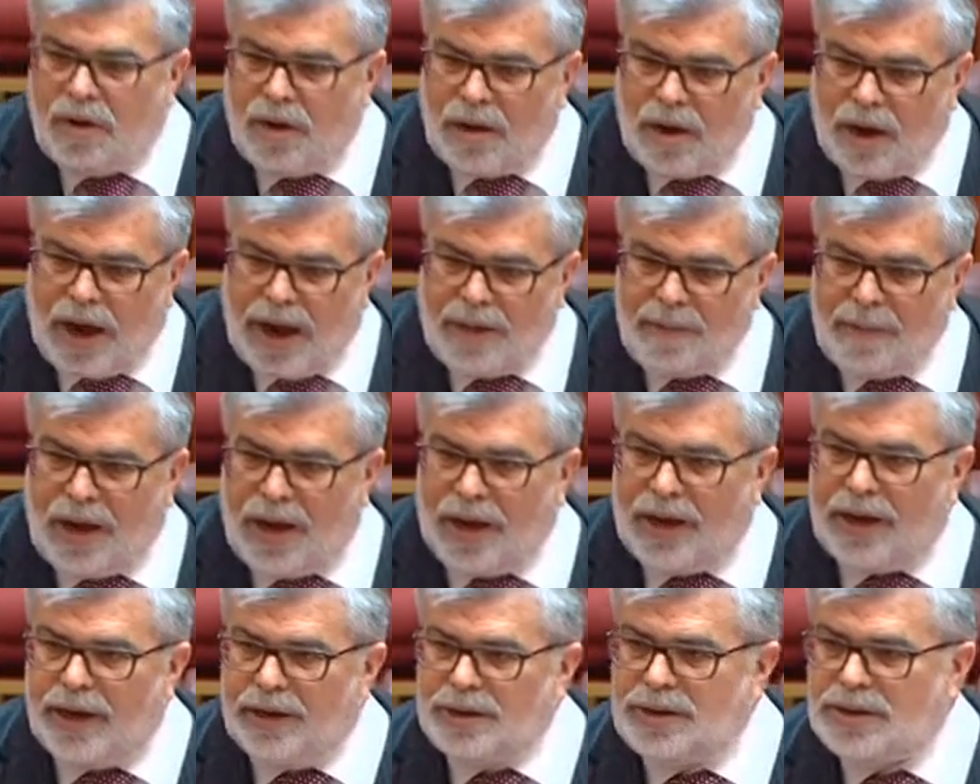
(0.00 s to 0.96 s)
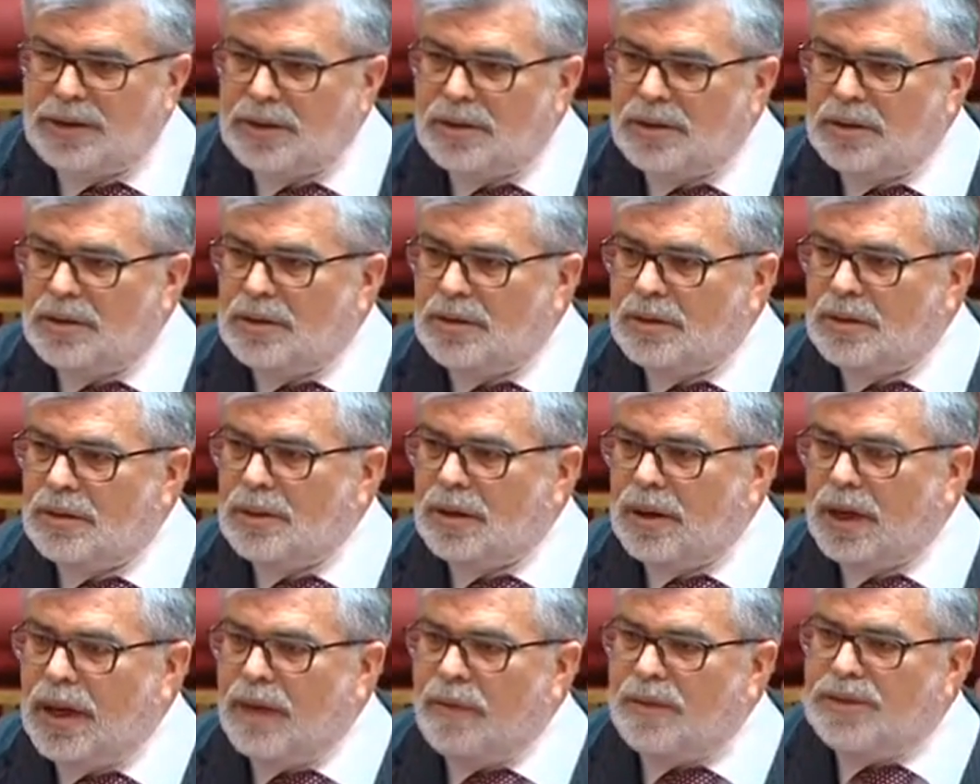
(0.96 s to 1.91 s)
Labor leaders, it
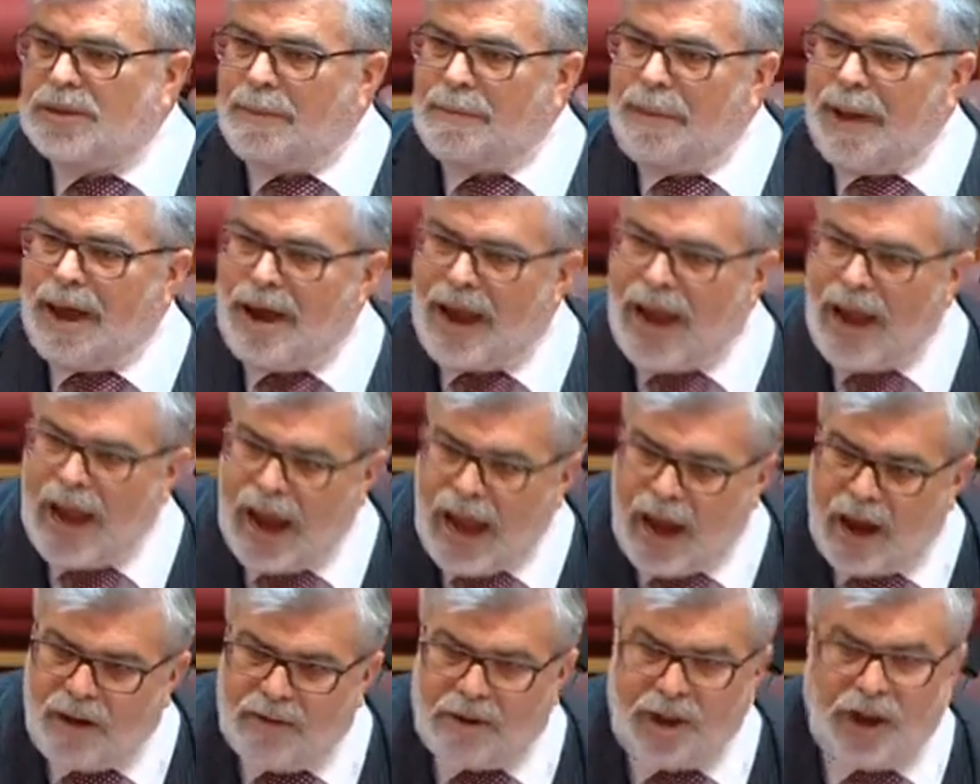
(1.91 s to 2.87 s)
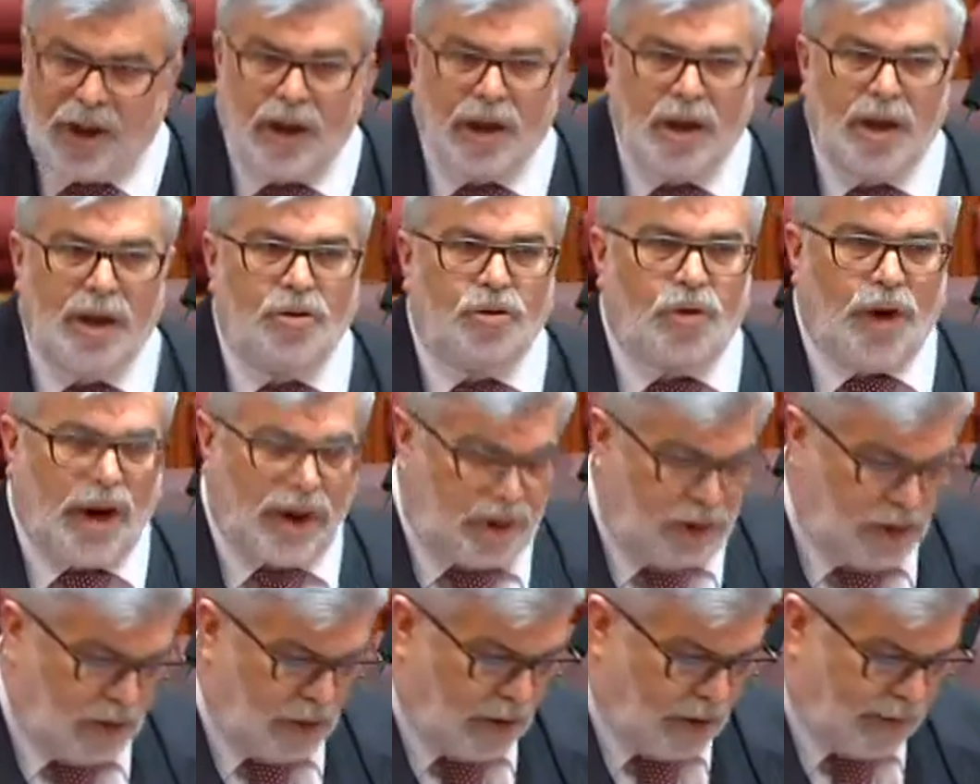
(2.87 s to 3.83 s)
was about hounding
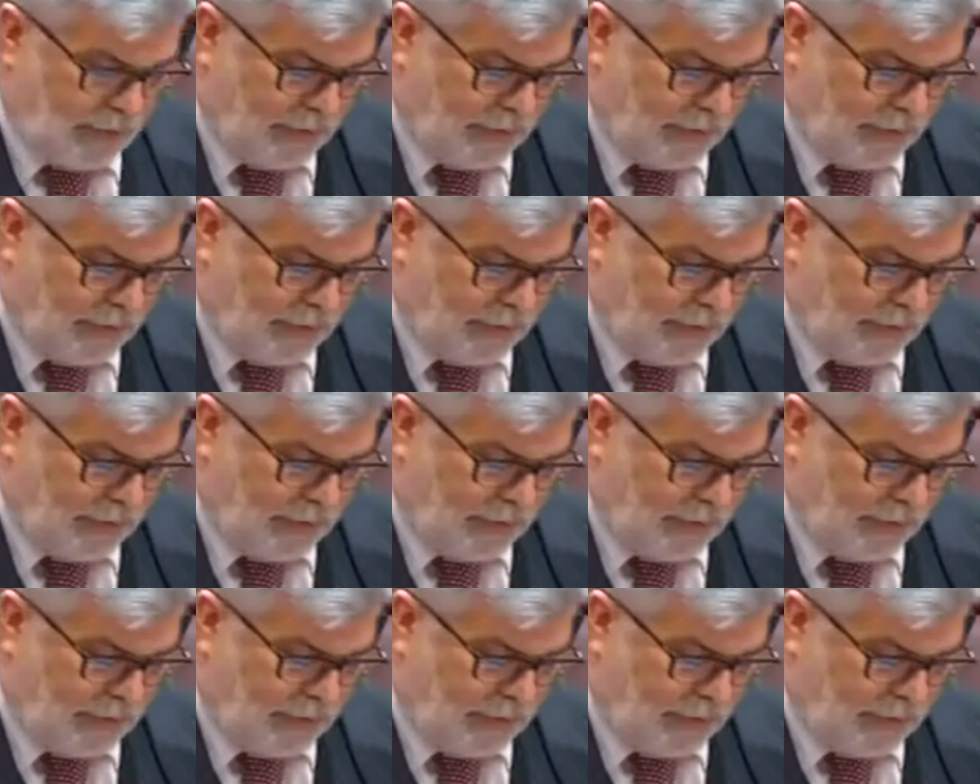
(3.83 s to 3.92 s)
trade union